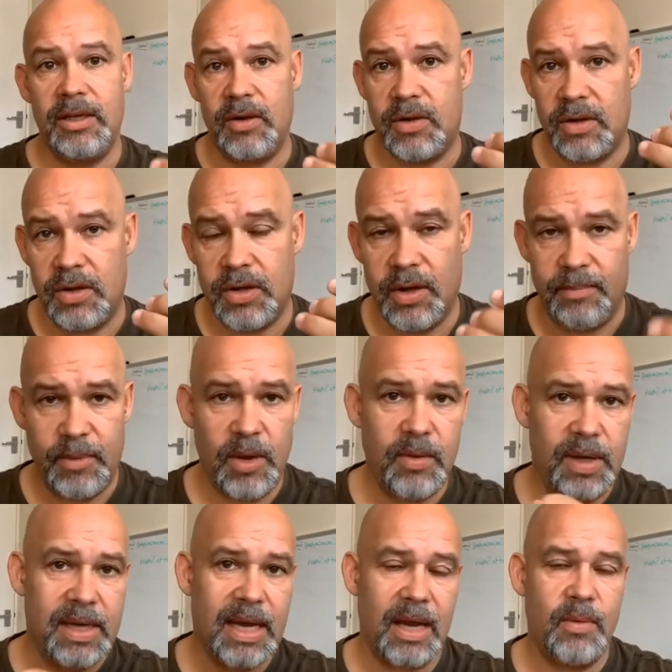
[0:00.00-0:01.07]
You can
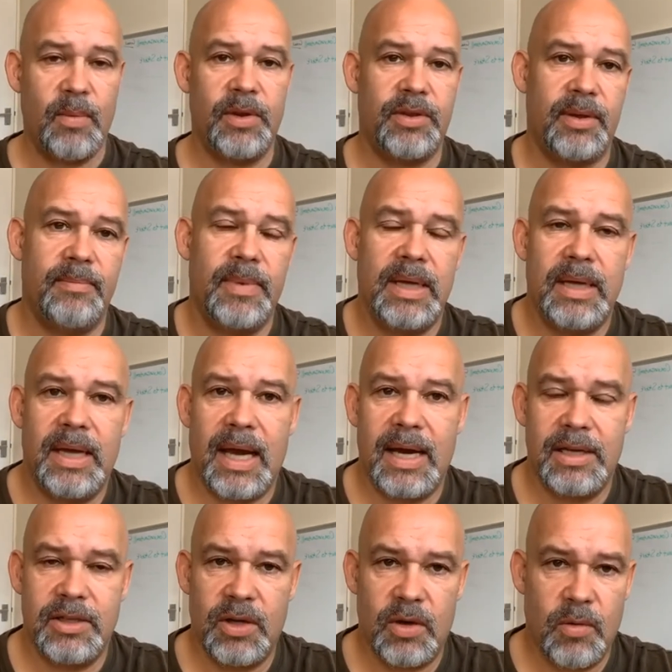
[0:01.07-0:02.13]
communicate with them,
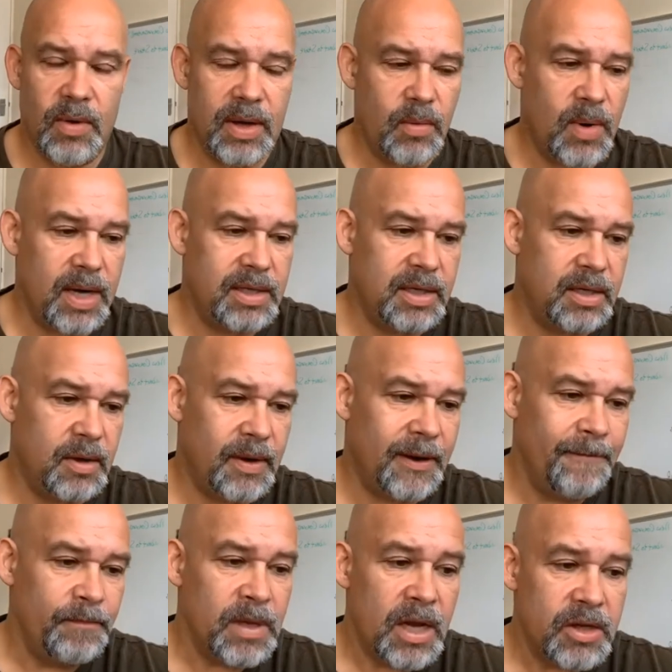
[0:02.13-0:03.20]
and it's a great way to do it.